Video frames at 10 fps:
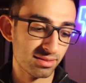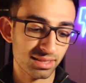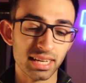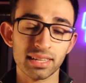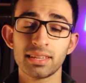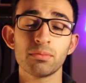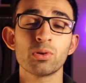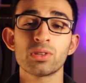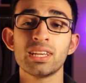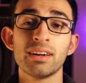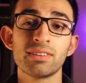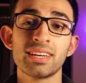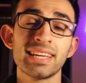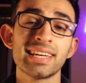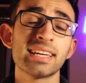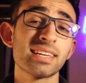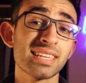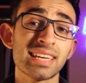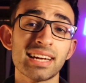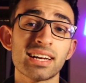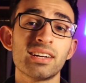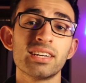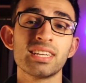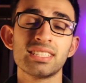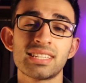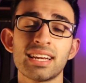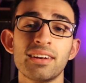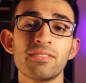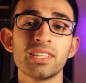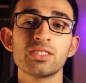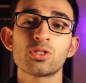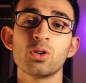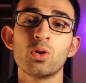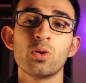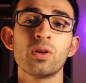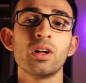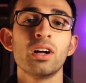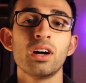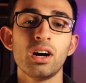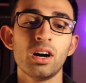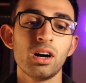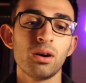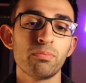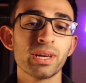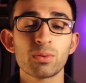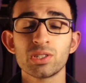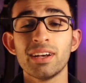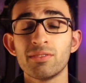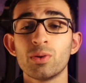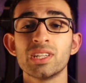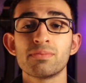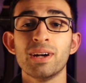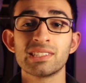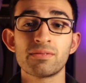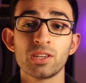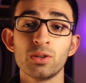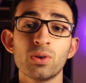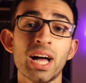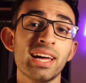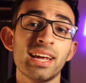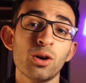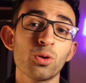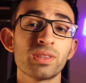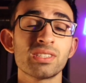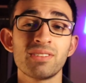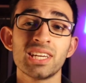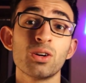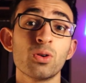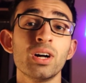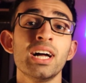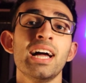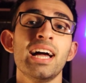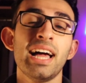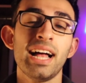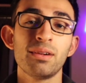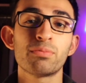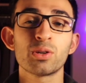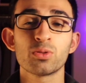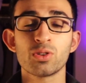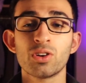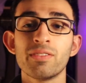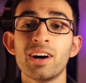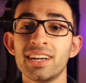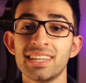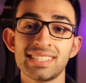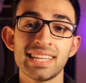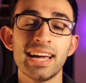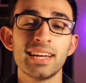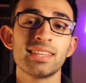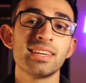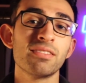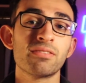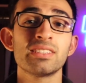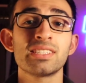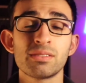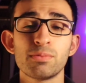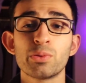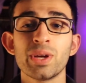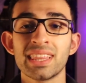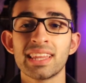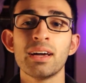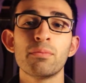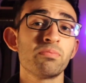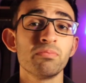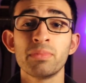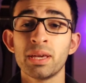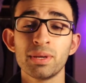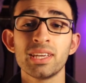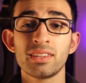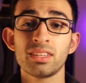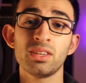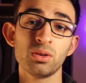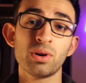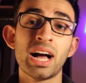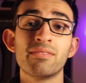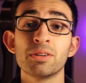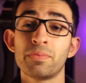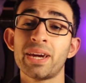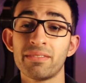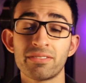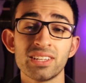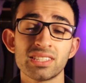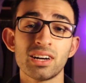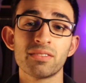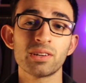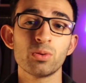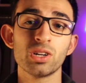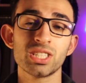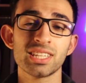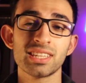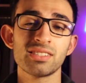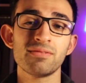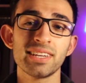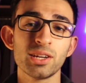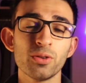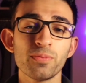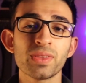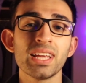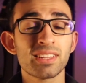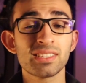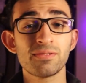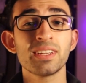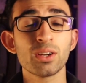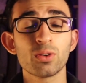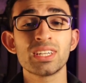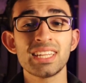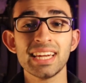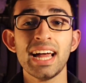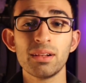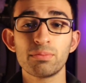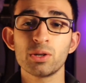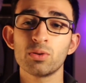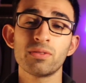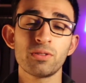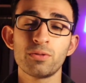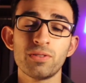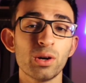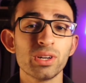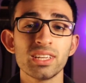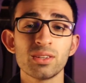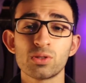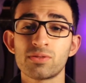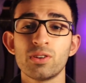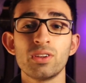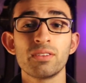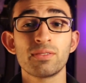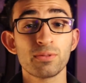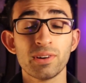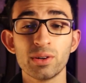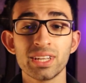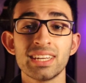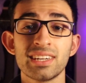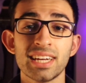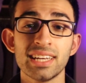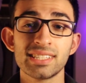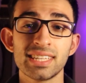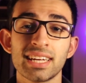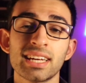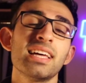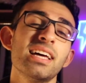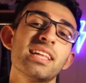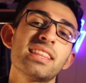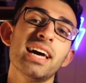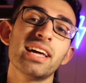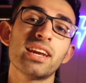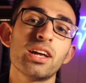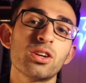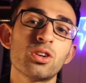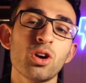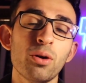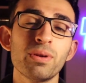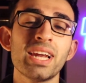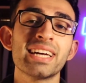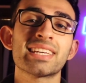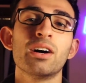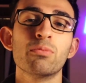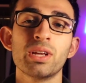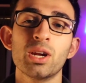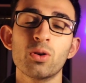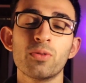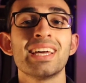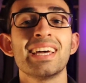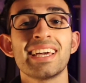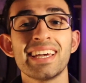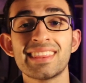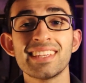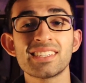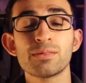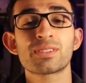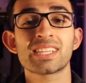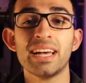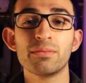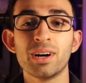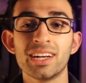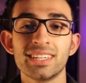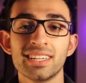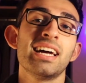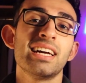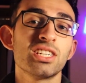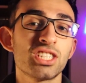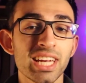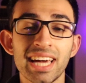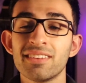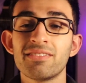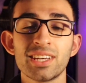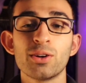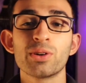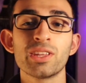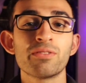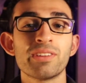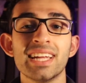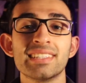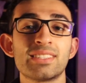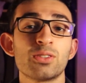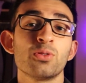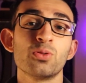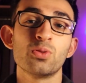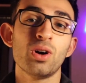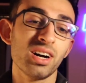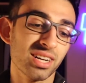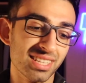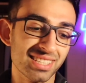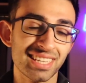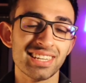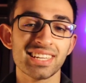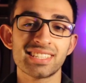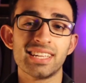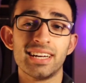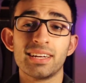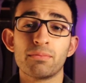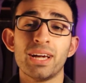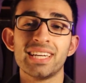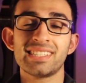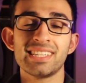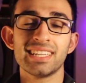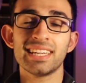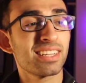yeah they're both definitely great countries to live in so uh, pick whichever one's best for you and I hope this video helped you sort of understand the differences between them. Maybe you have a preference after watching this video. This video did help you if you found it useful, if you found it interesting then drop a like down below, hit the subscribe button, share the video with your friends who are considering starting medicine,